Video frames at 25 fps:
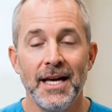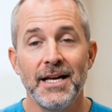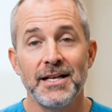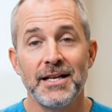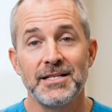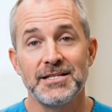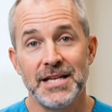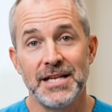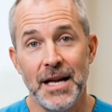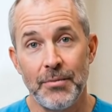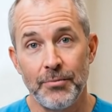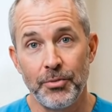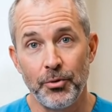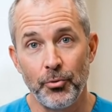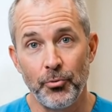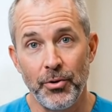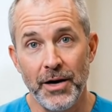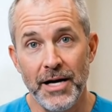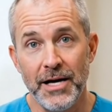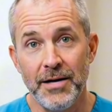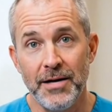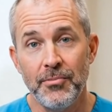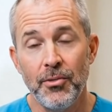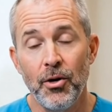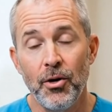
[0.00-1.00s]
Step
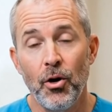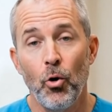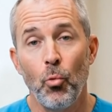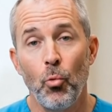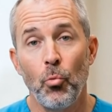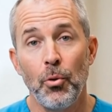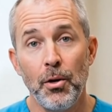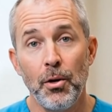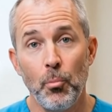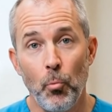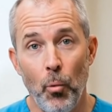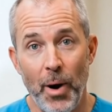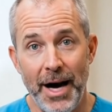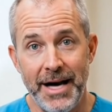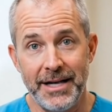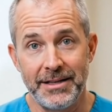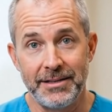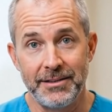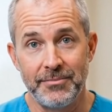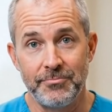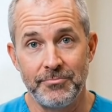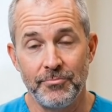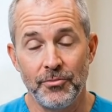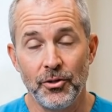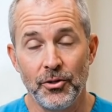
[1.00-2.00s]
3, we wait,
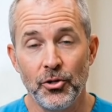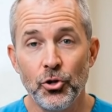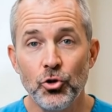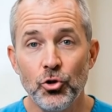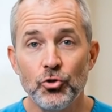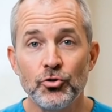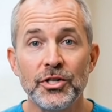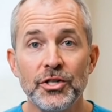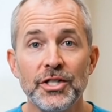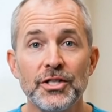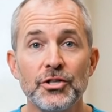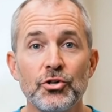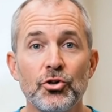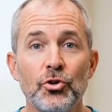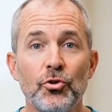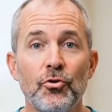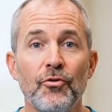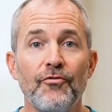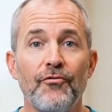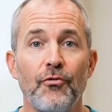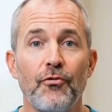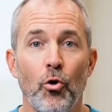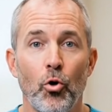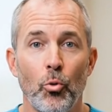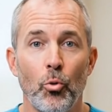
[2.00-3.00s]
usually 2 to
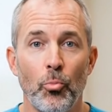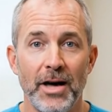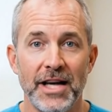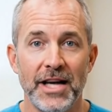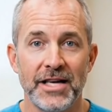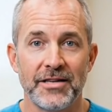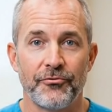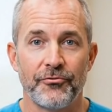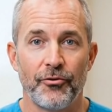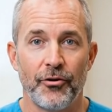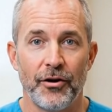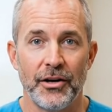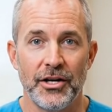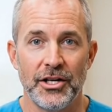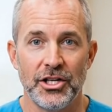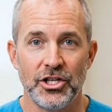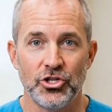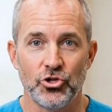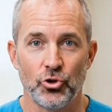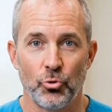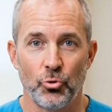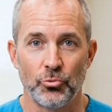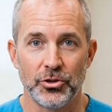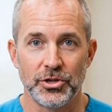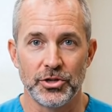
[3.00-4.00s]
4 weeks for an
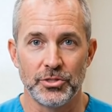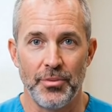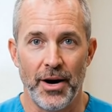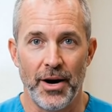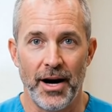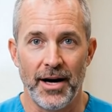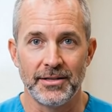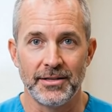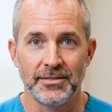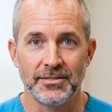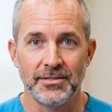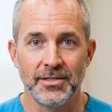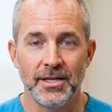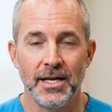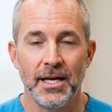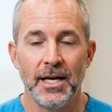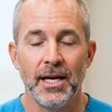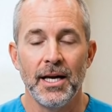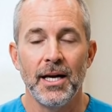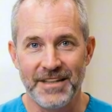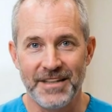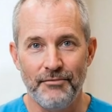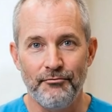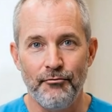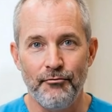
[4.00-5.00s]
initial response.
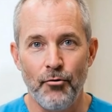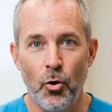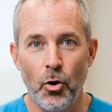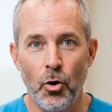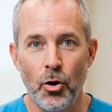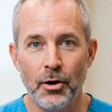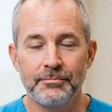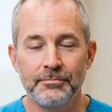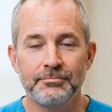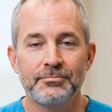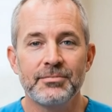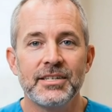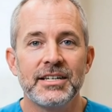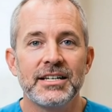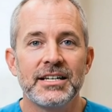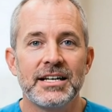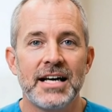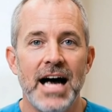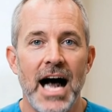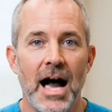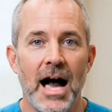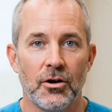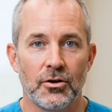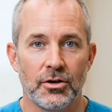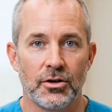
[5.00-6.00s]
Step 4, the
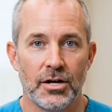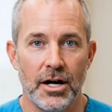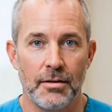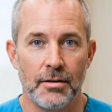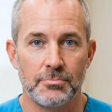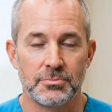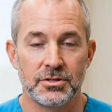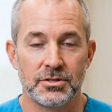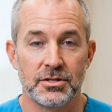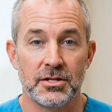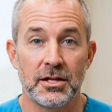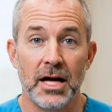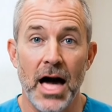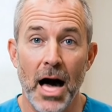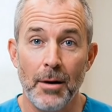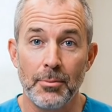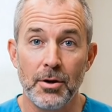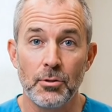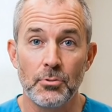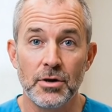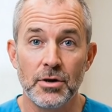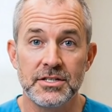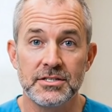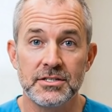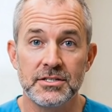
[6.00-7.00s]
denial comes. Common
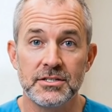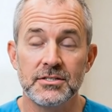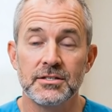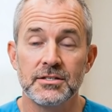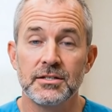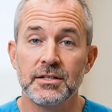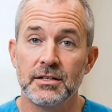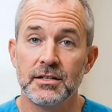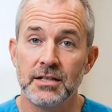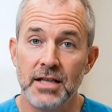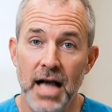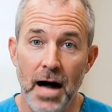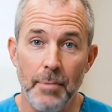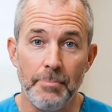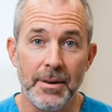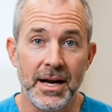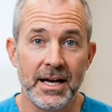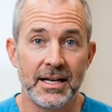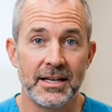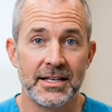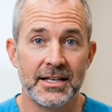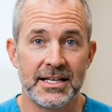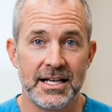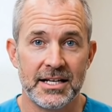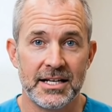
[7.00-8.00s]
reasons, not
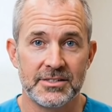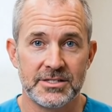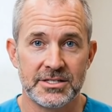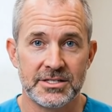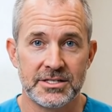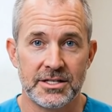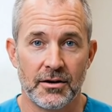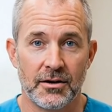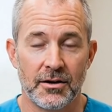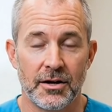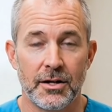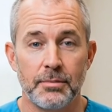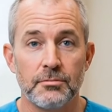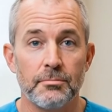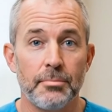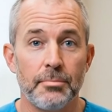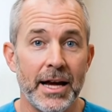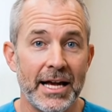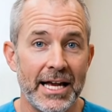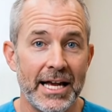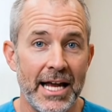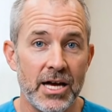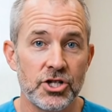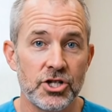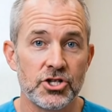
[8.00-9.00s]
medically necessary.
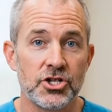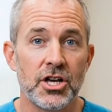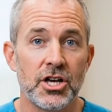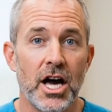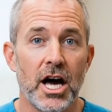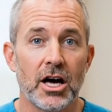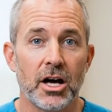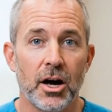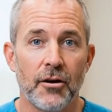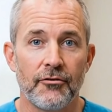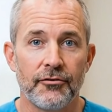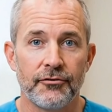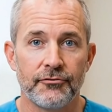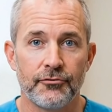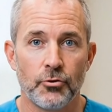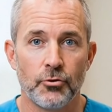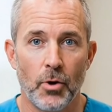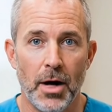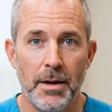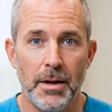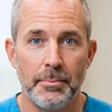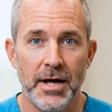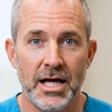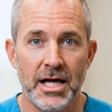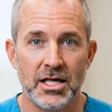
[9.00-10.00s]
Medication not covered for
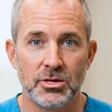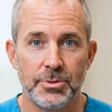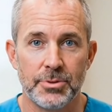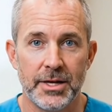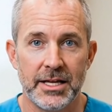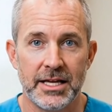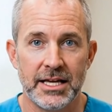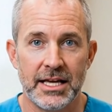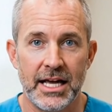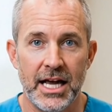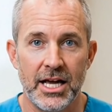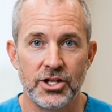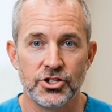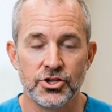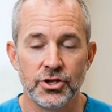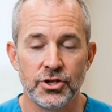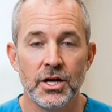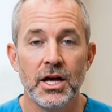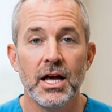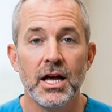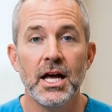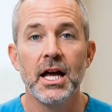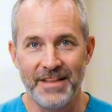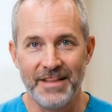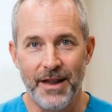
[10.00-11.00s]
weight management indication.
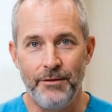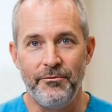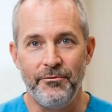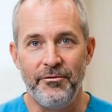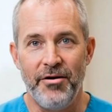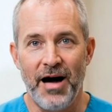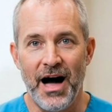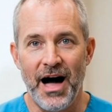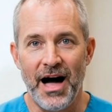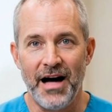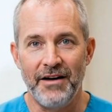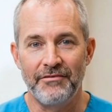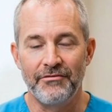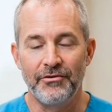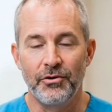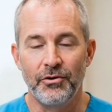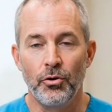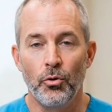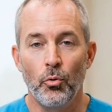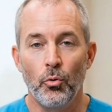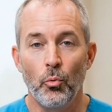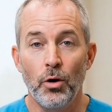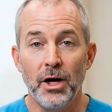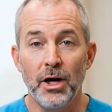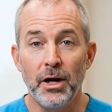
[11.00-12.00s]
Step 5,
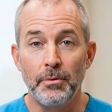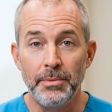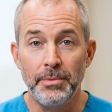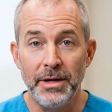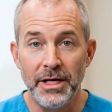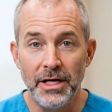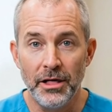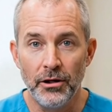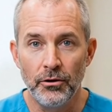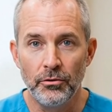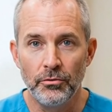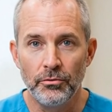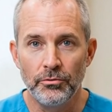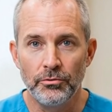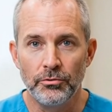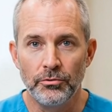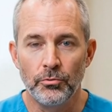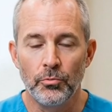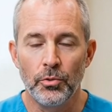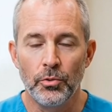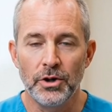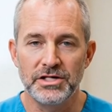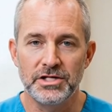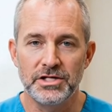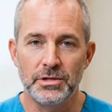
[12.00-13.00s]
we appeal.
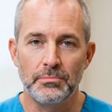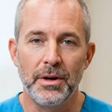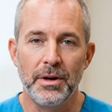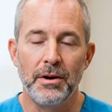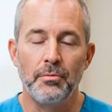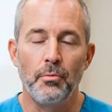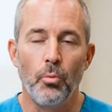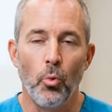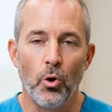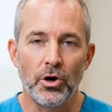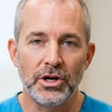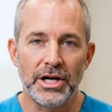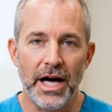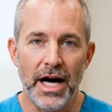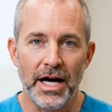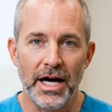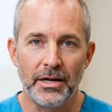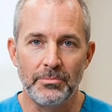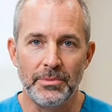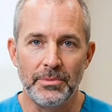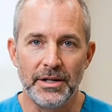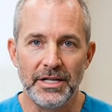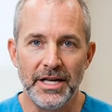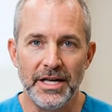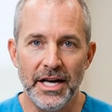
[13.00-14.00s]
We submit more
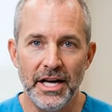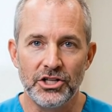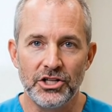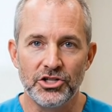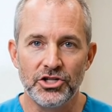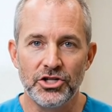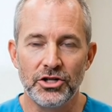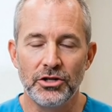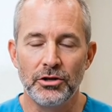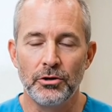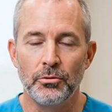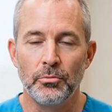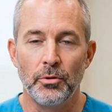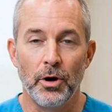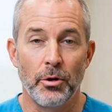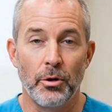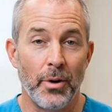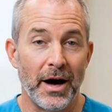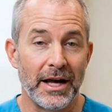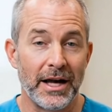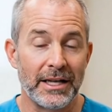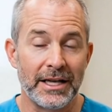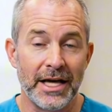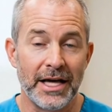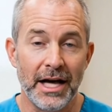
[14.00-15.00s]
documentation. We
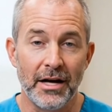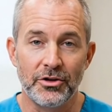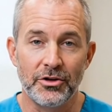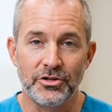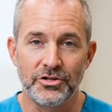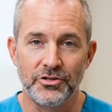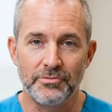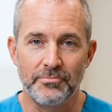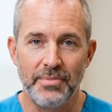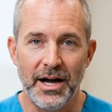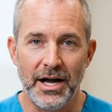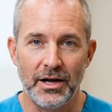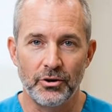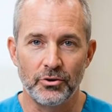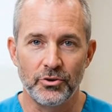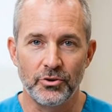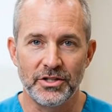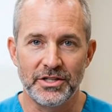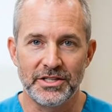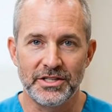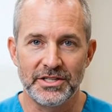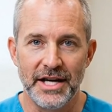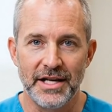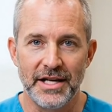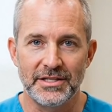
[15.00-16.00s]
write letters of medical
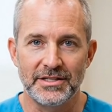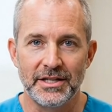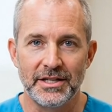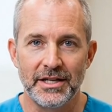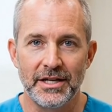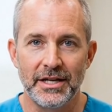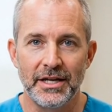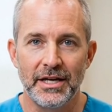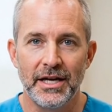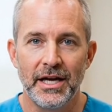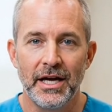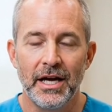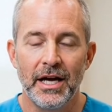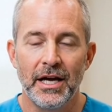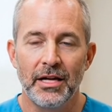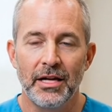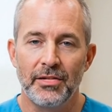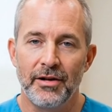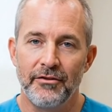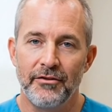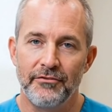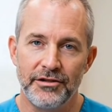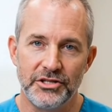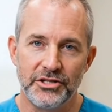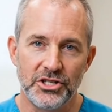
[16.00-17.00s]
necessity.
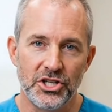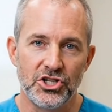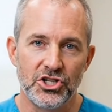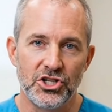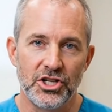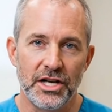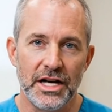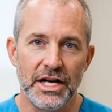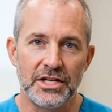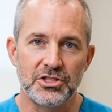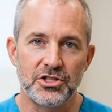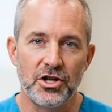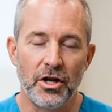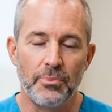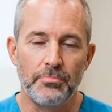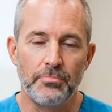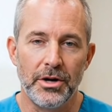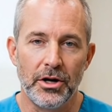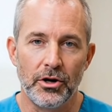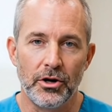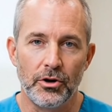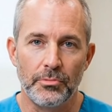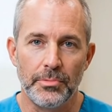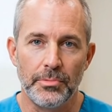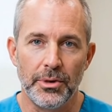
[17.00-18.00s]
The physician gives on
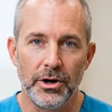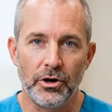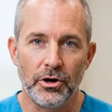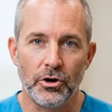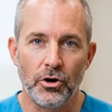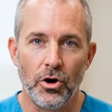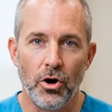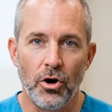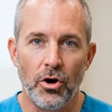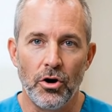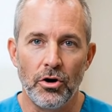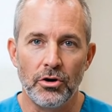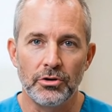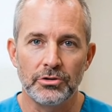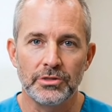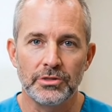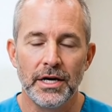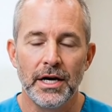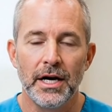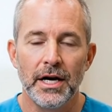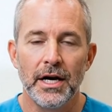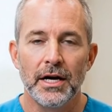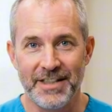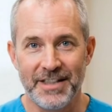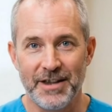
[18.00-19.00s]
peer-to-peer calls
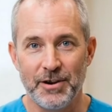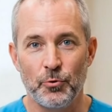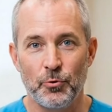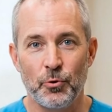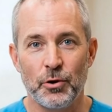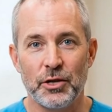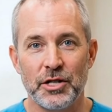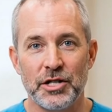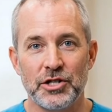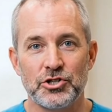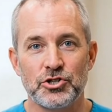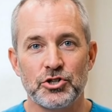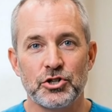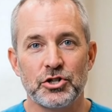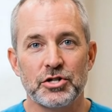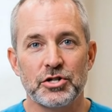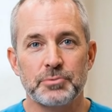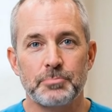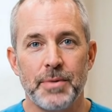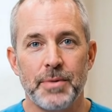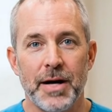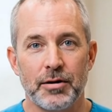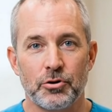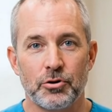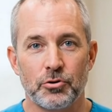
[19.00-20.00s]
with the
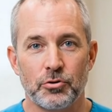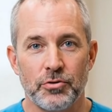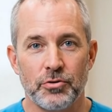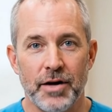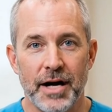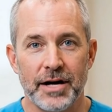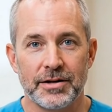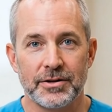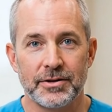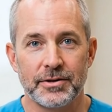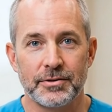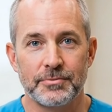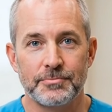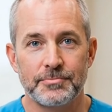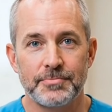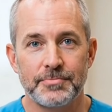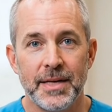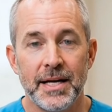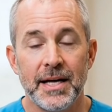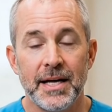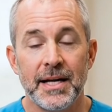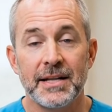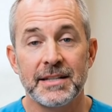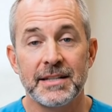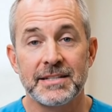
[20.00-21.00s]
insurance medical director.
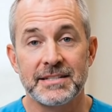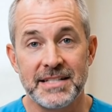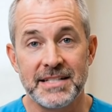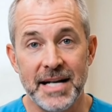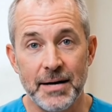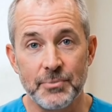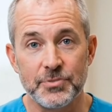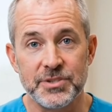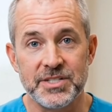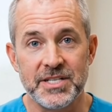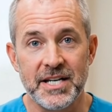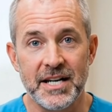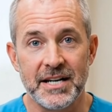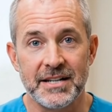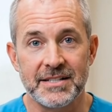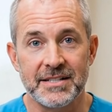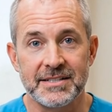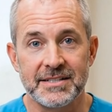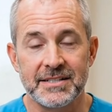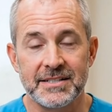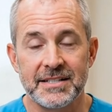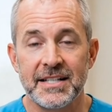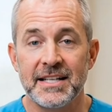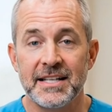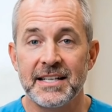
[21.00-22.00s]
Step
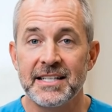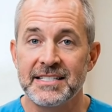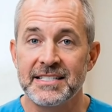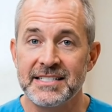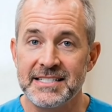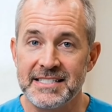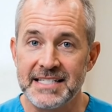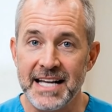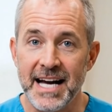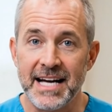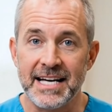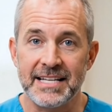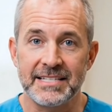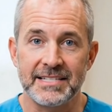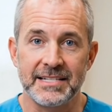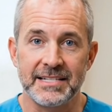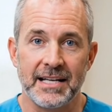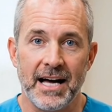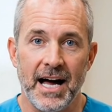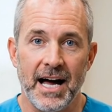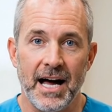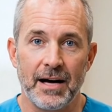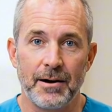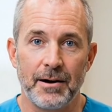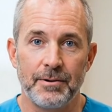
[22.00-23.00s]
6, second
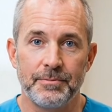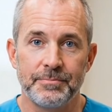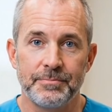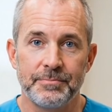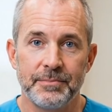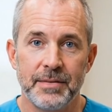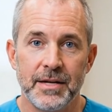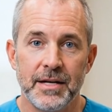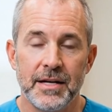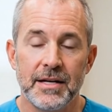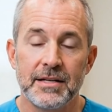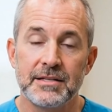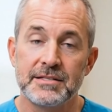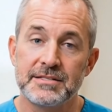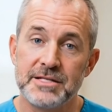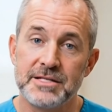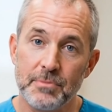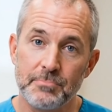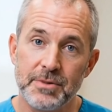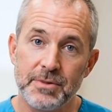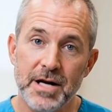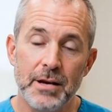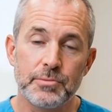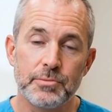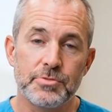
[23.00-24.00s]
denial.
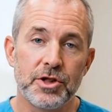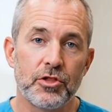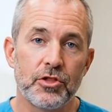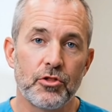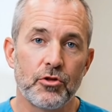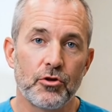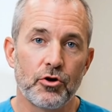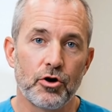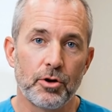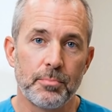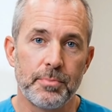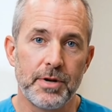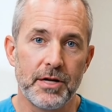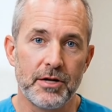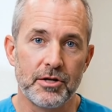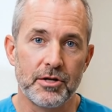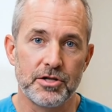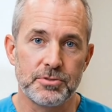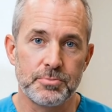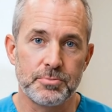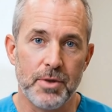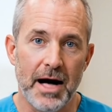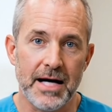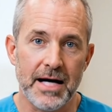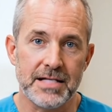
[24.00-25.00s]
Sometimes a third appeal
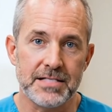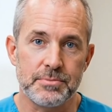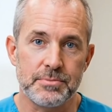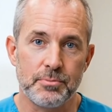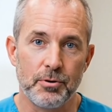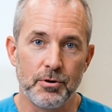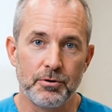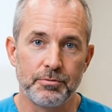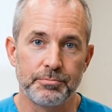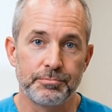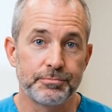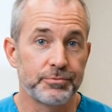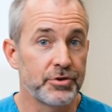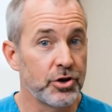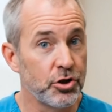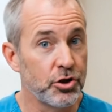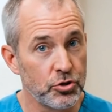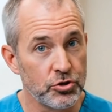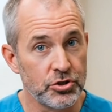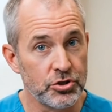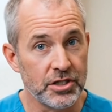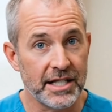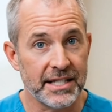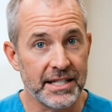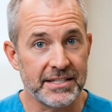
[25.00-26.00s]
is possible.
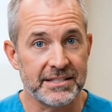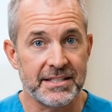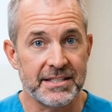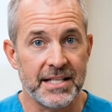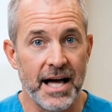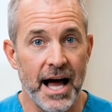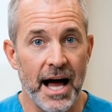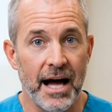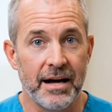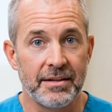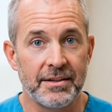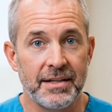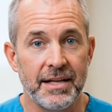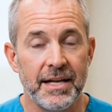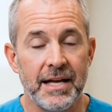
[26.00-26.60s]
Usually it's not.